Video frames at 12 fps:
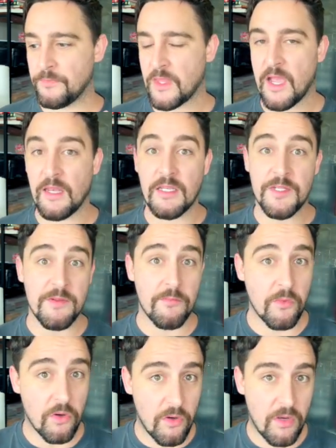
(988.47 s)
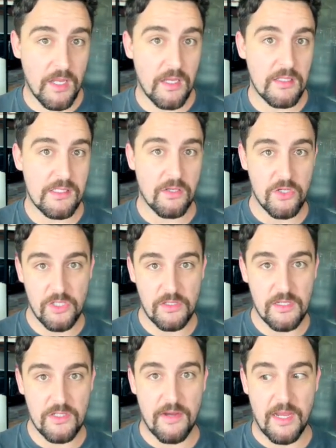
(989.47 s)
I need to be more socially
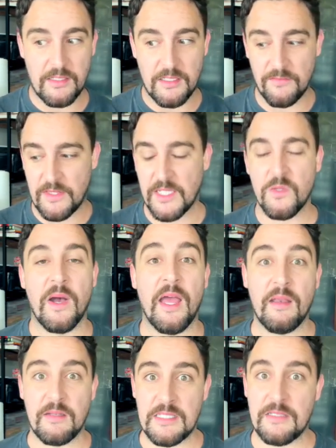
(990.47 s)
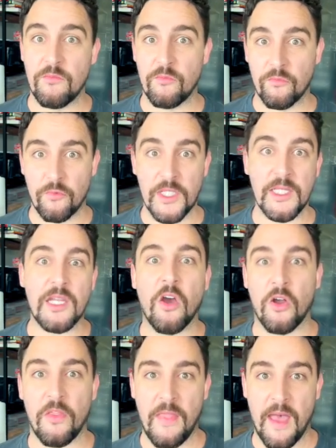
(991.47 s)
interactive. That's why I really
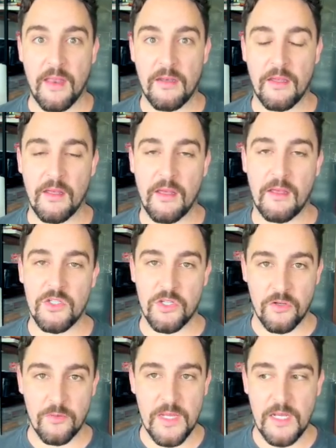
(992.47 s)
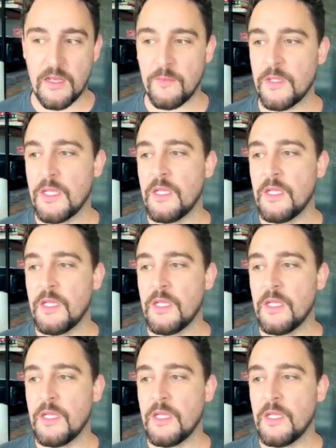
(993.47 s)
on that journal meetup.